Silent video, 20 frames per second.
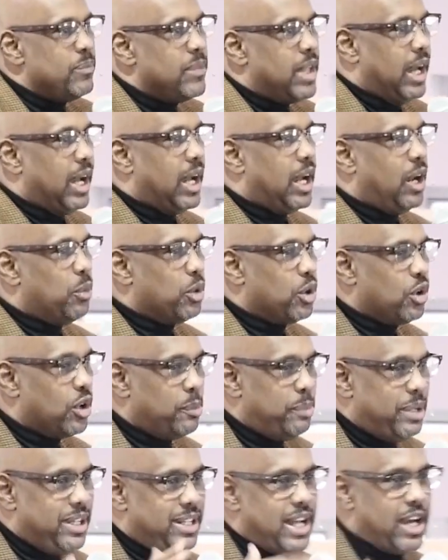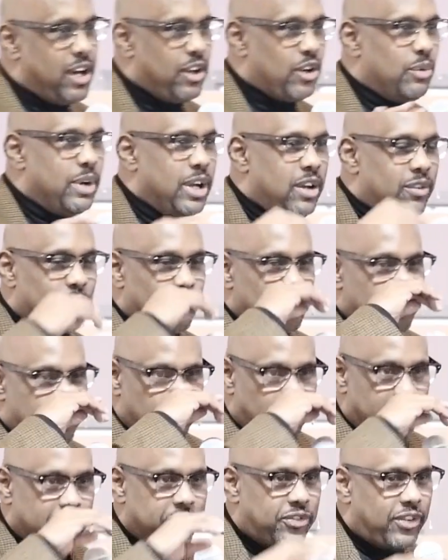we're going to be down around verse
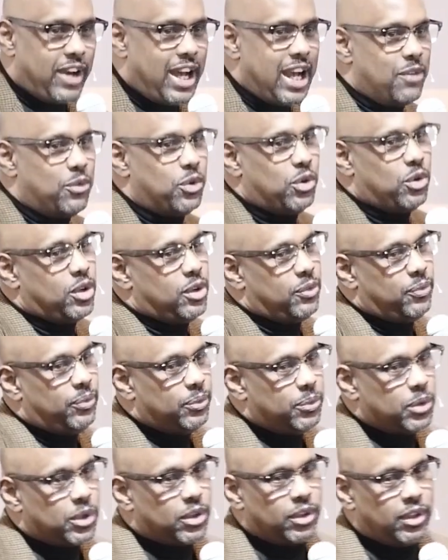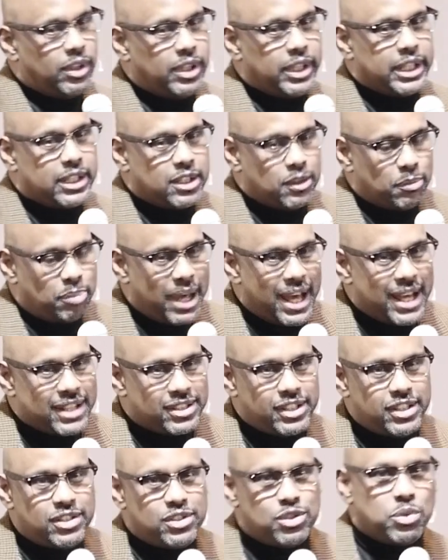35. We're going to look at the
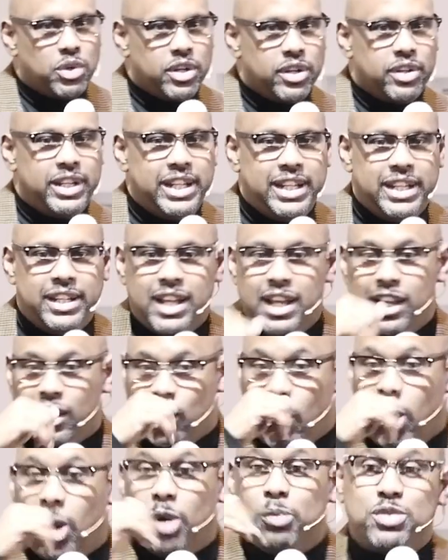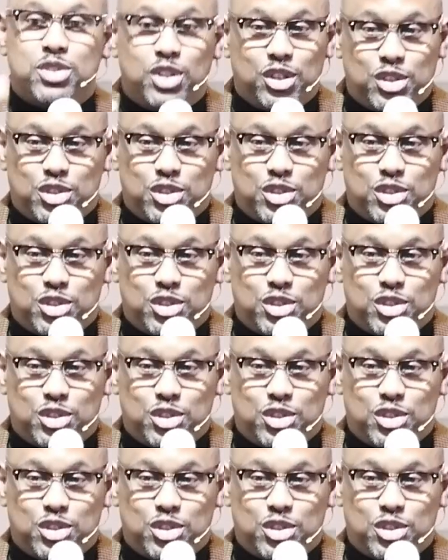passage where he calms the